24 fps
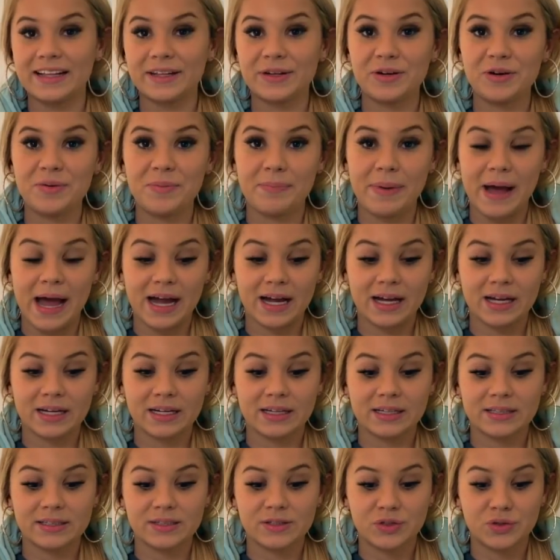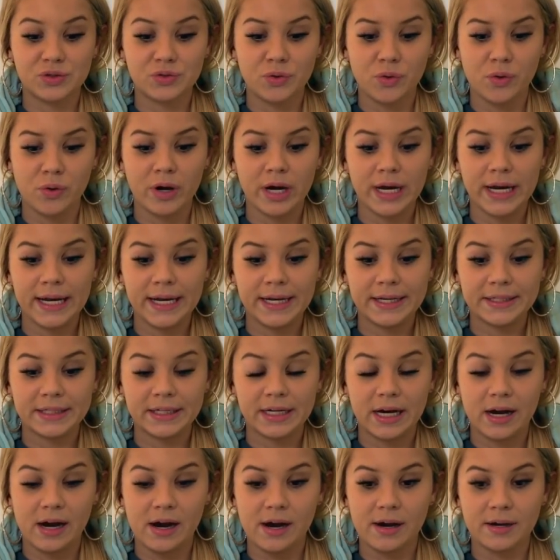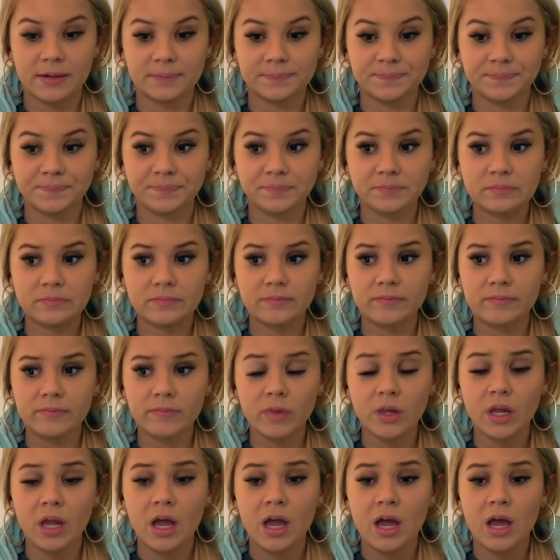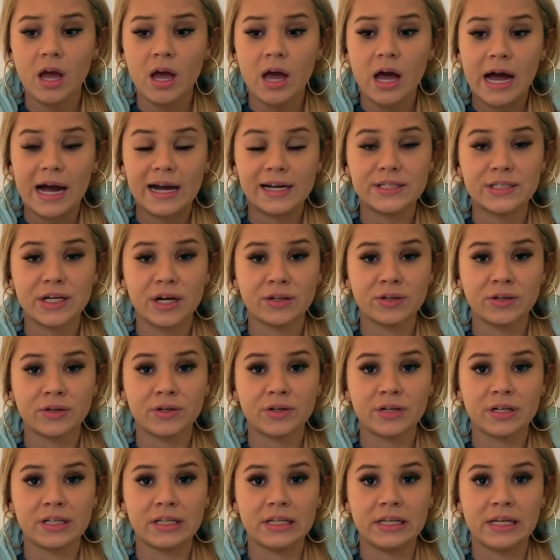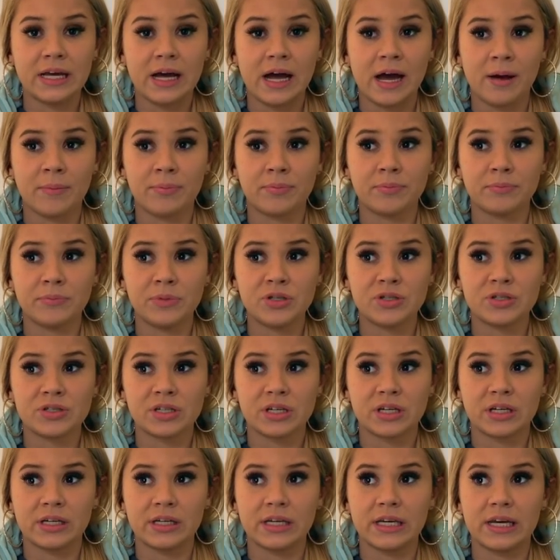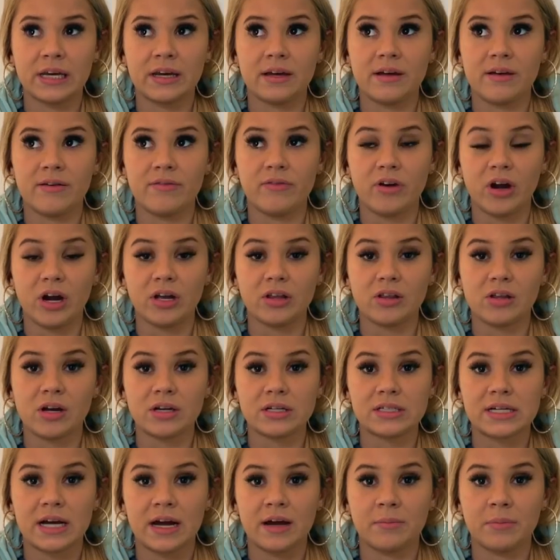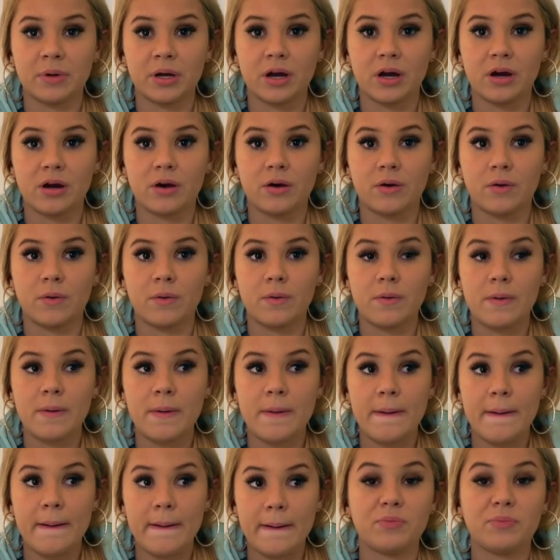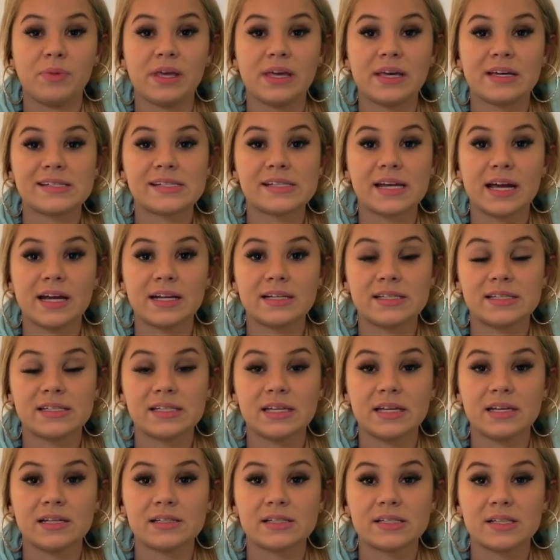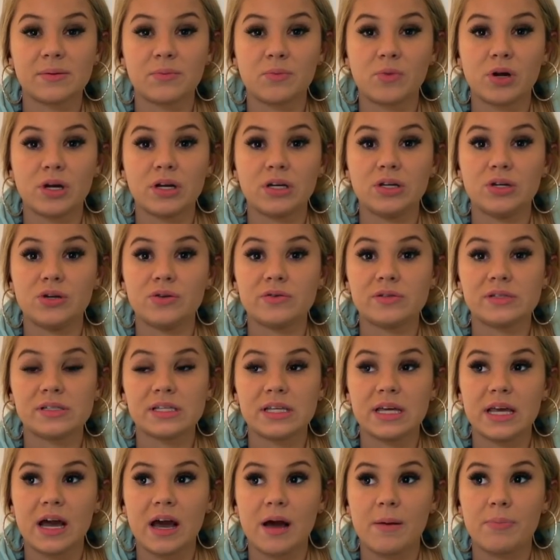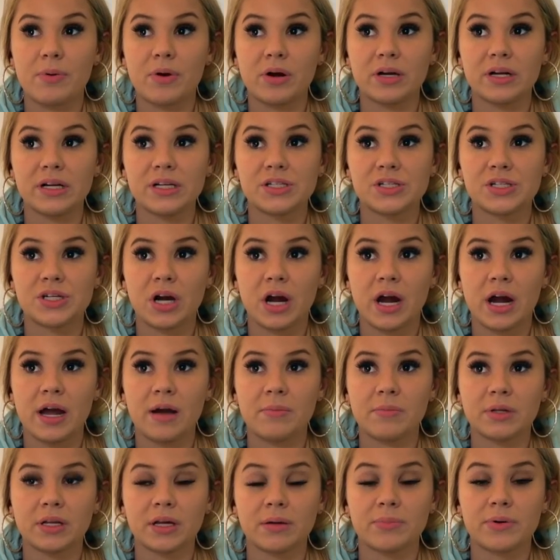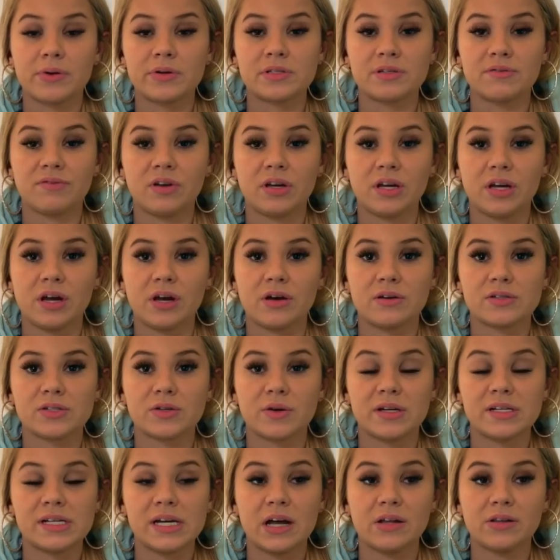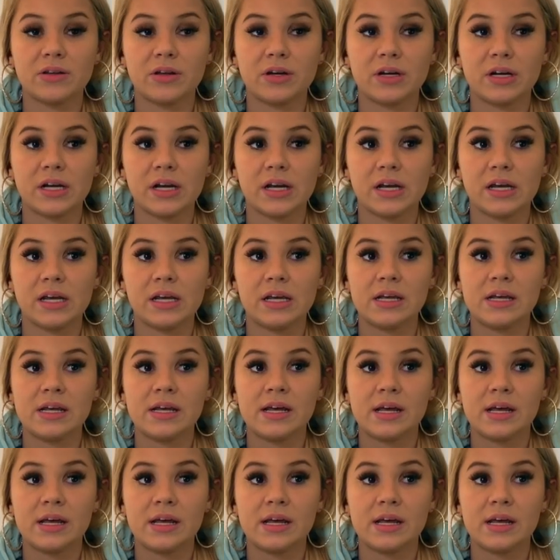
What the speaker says: A little backstory. I downloaded the app Musically a very long time ago because I had seen someone use the app on Instagram and like post a video, so I downloaded it.